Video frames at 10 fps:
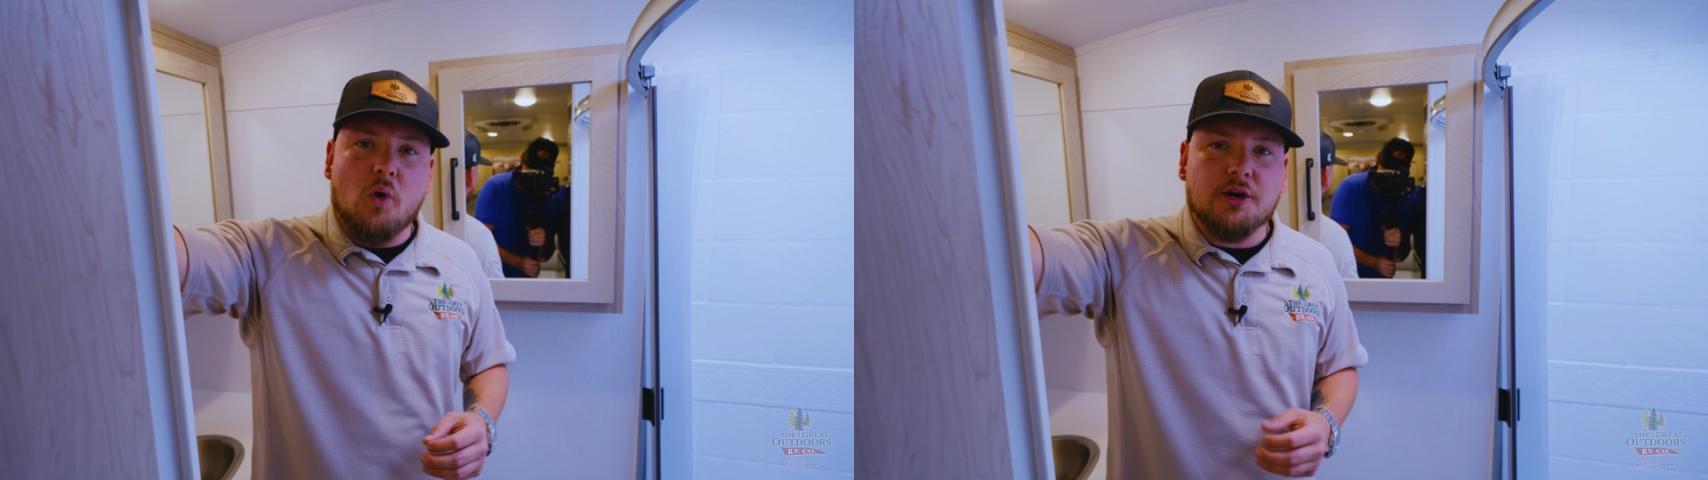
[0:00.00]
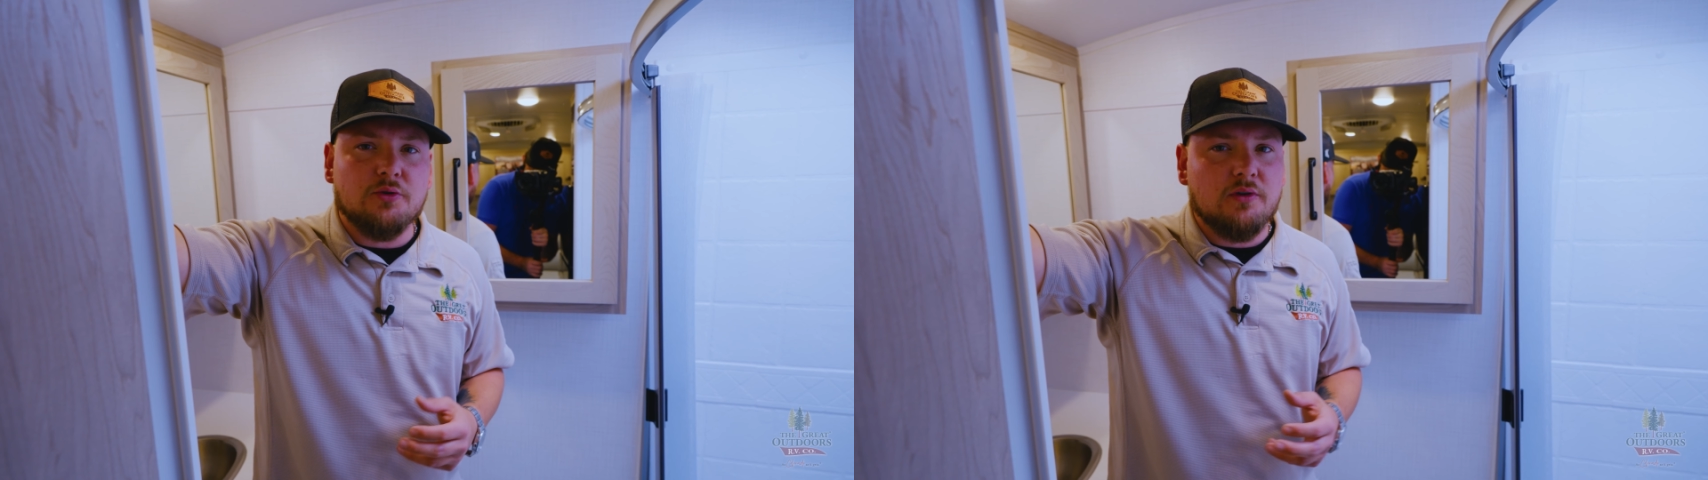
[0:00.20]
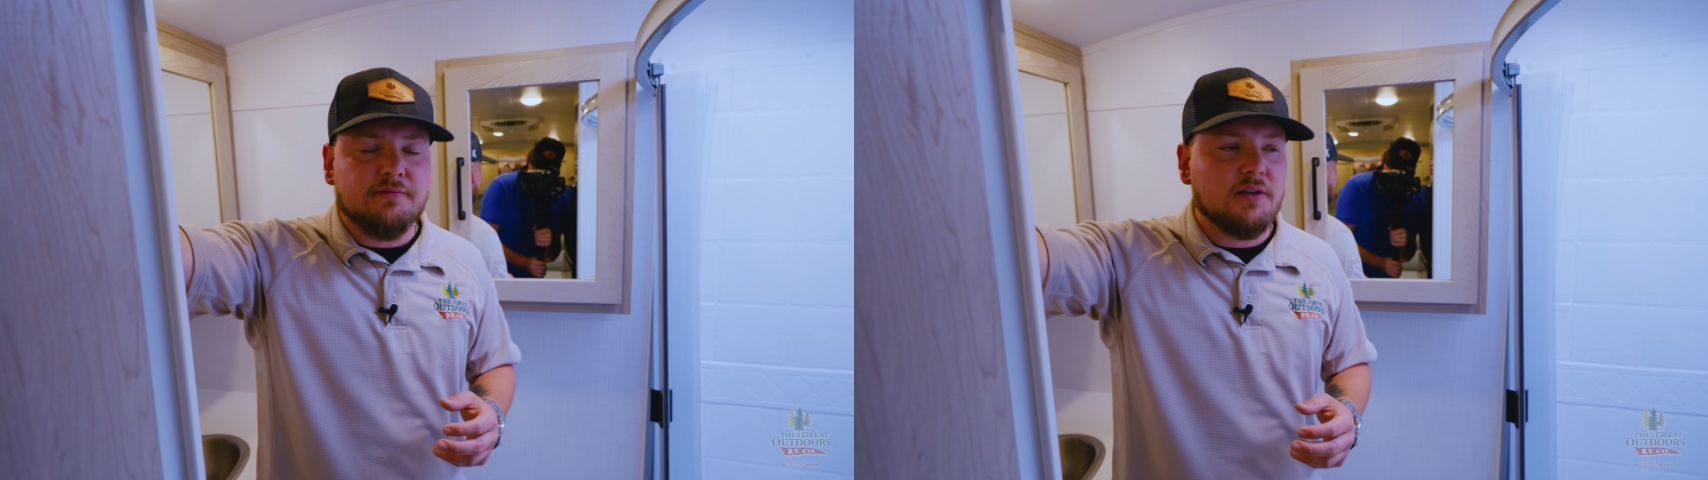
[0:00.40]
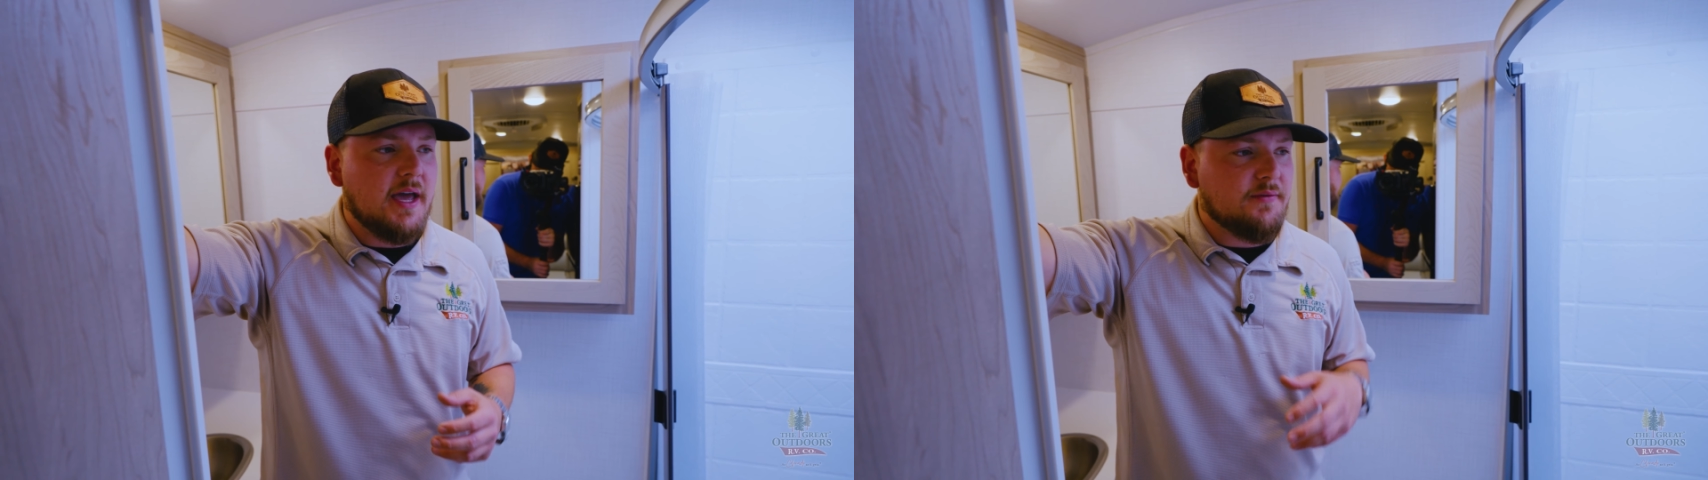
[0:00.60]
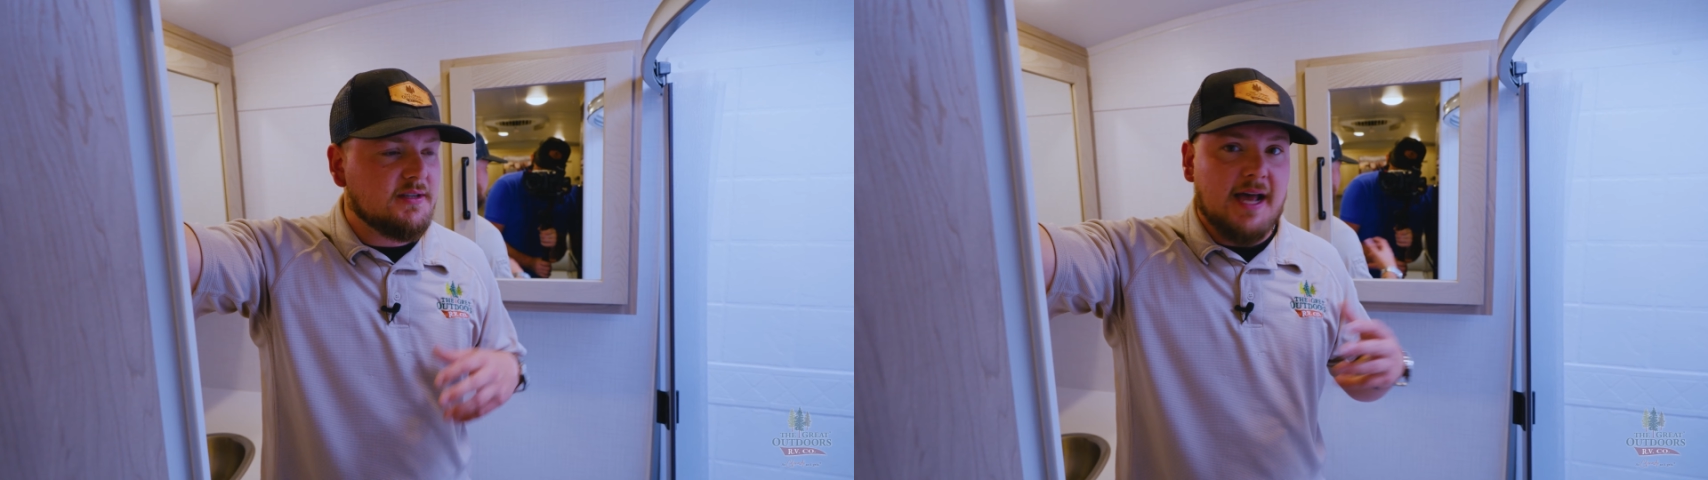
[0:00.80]
water
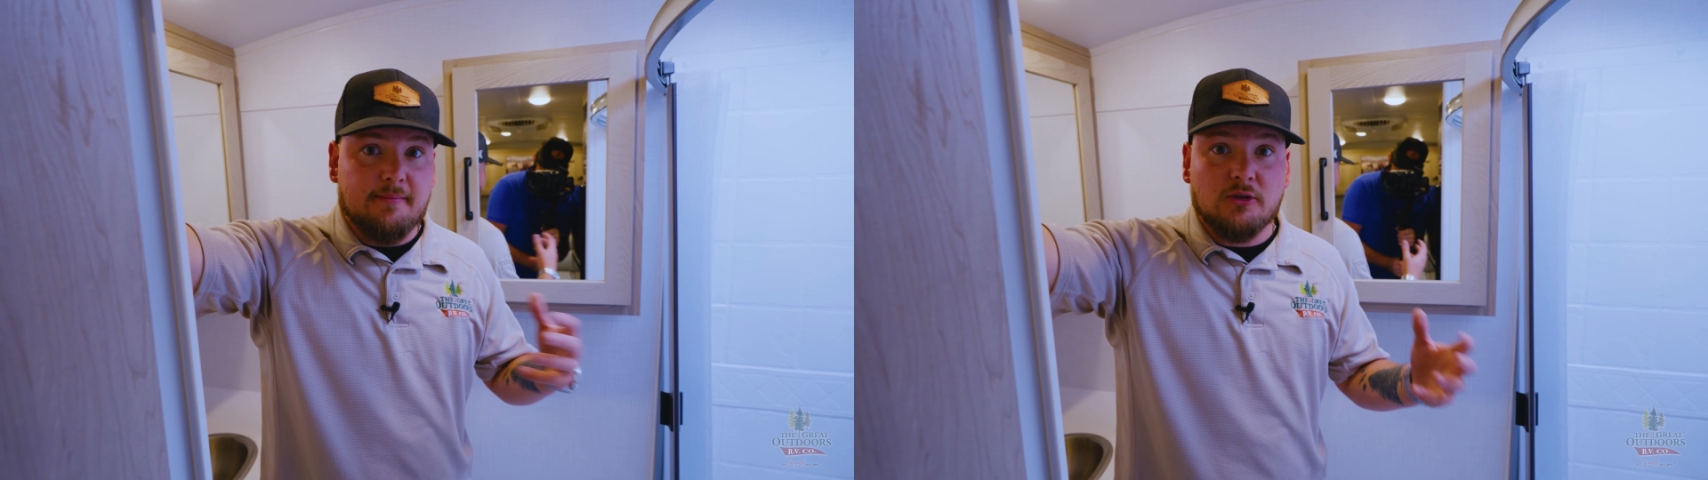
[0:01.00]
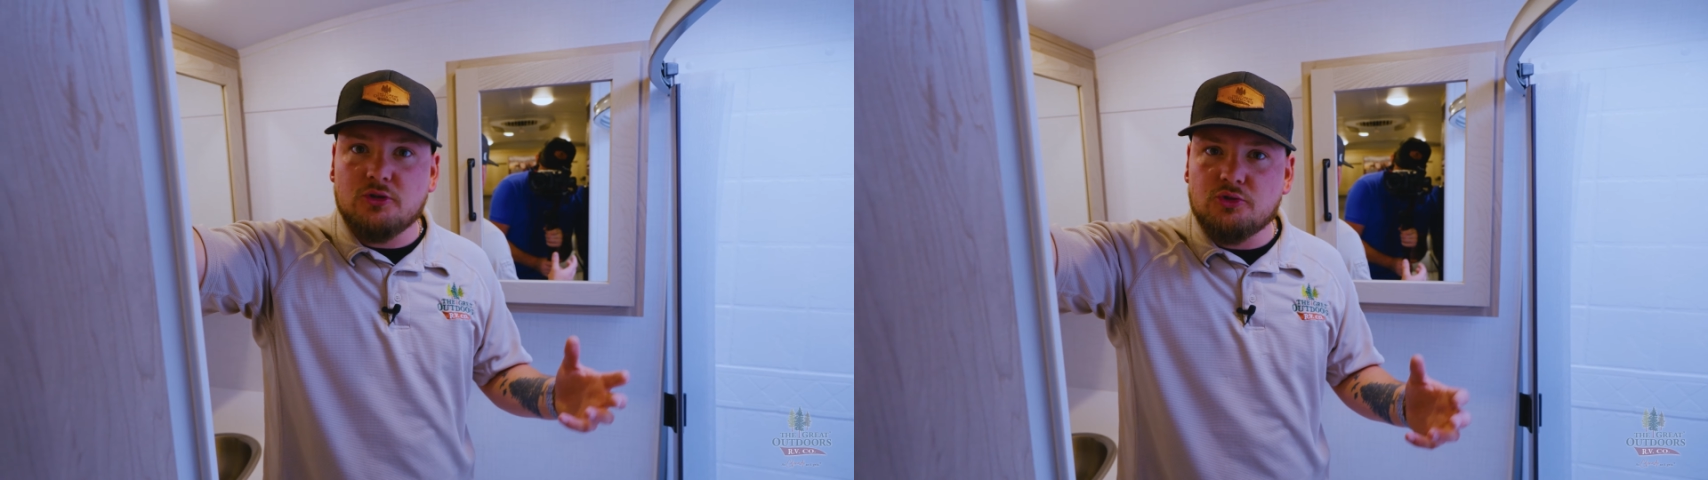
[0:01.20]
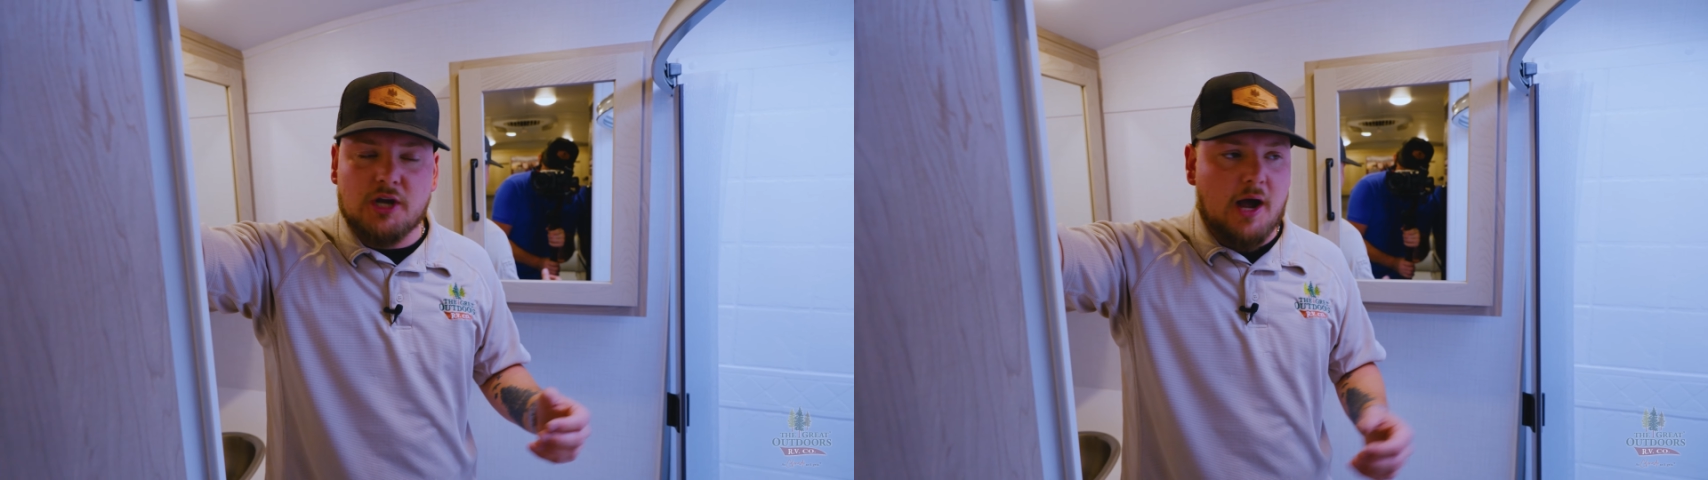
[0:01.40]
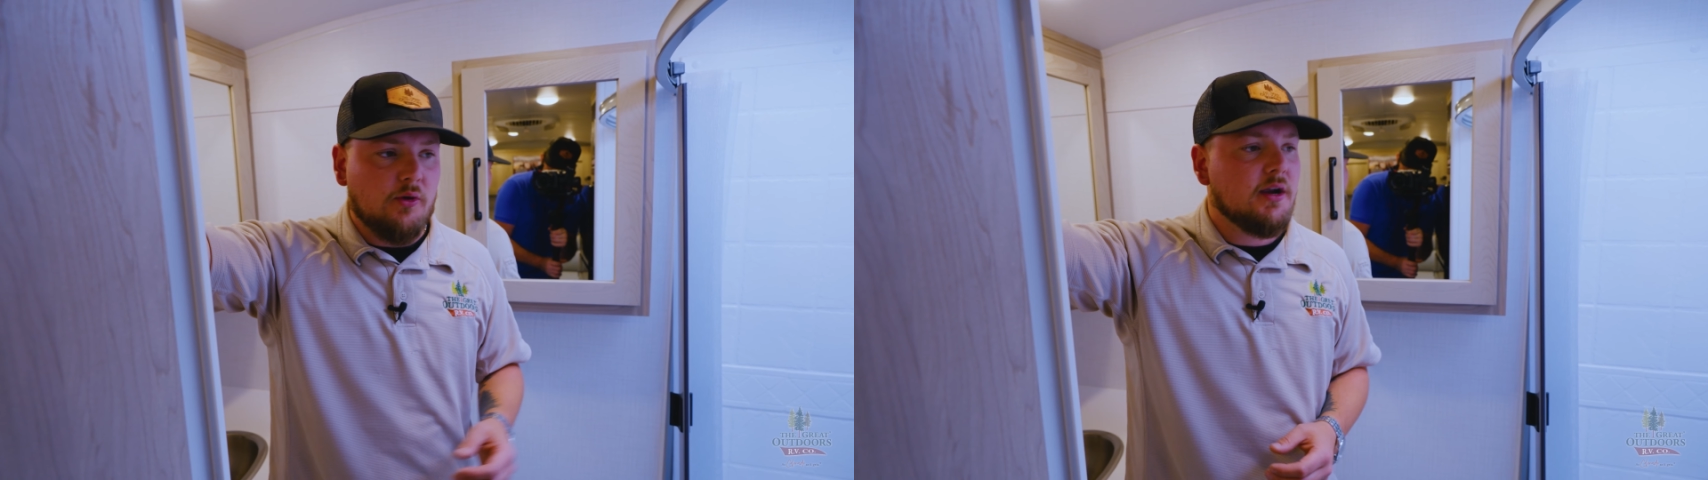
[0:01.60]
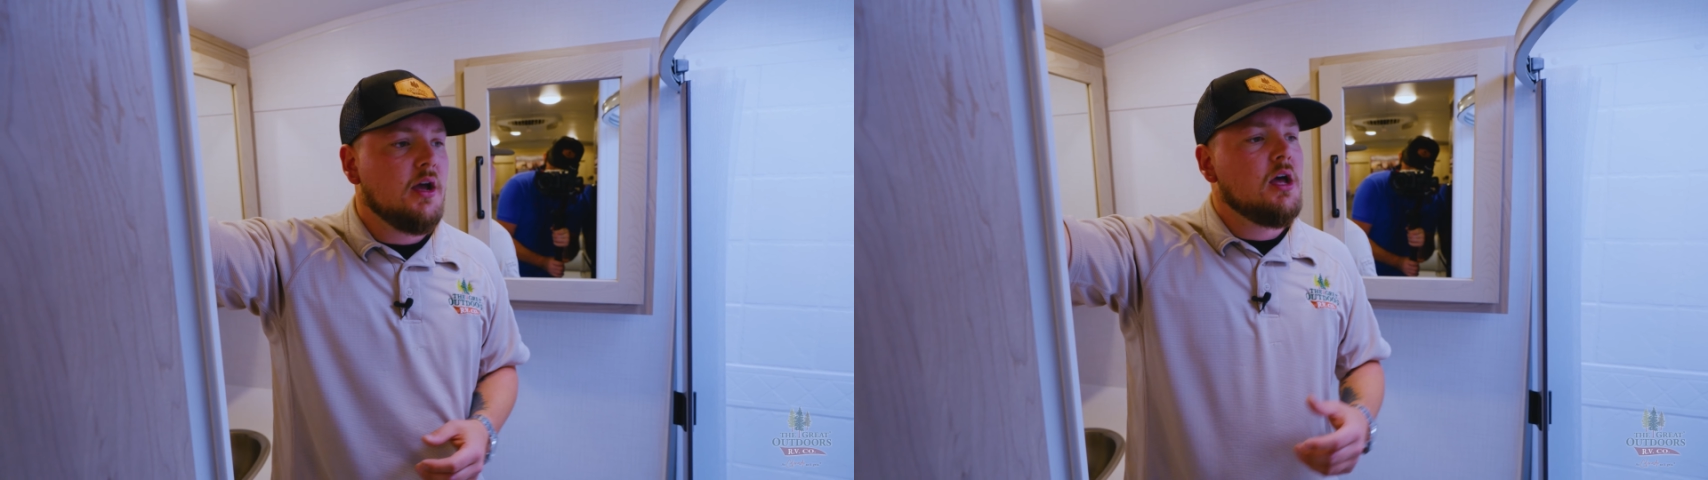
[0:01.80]
roughly every time you do
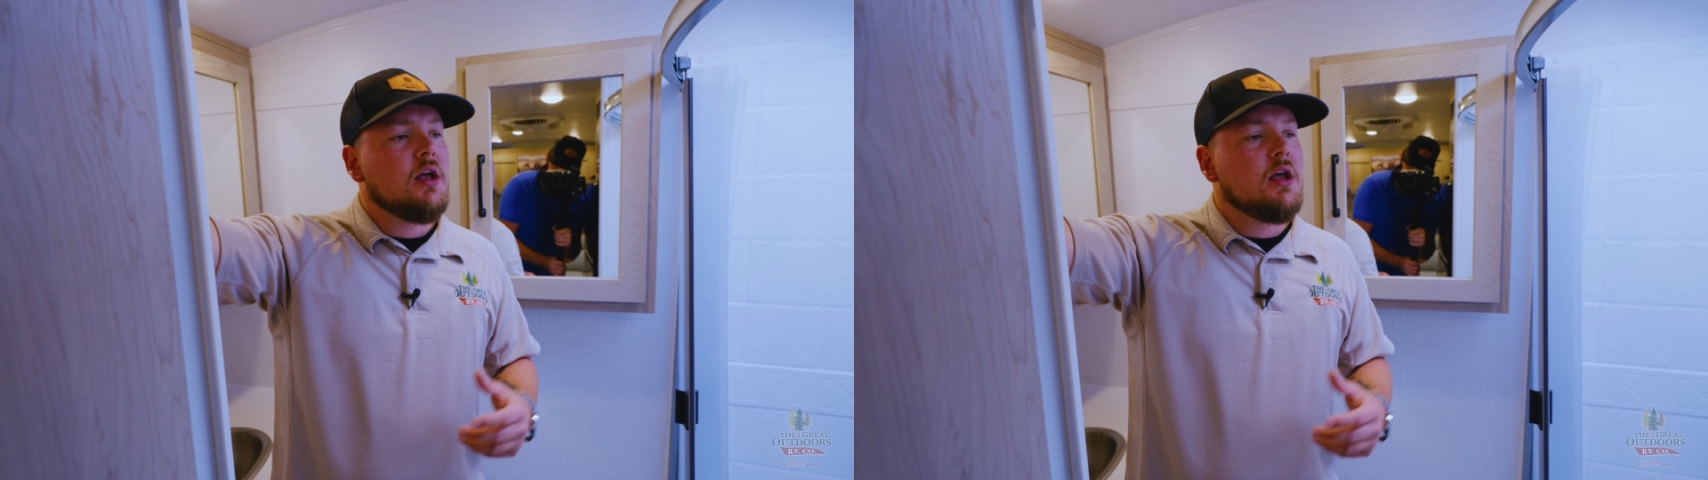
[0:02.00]
shower.